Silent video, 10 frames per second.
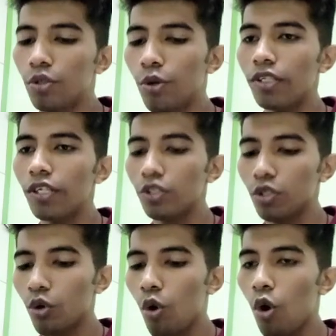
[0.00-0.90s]
this
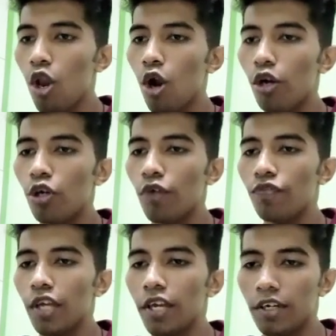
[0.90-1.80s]
whole lot of
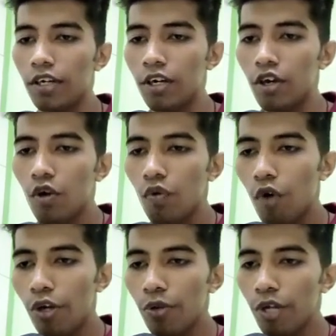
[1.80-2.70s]
thing,
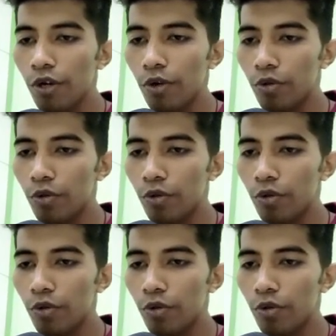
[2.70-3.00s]
what you can do,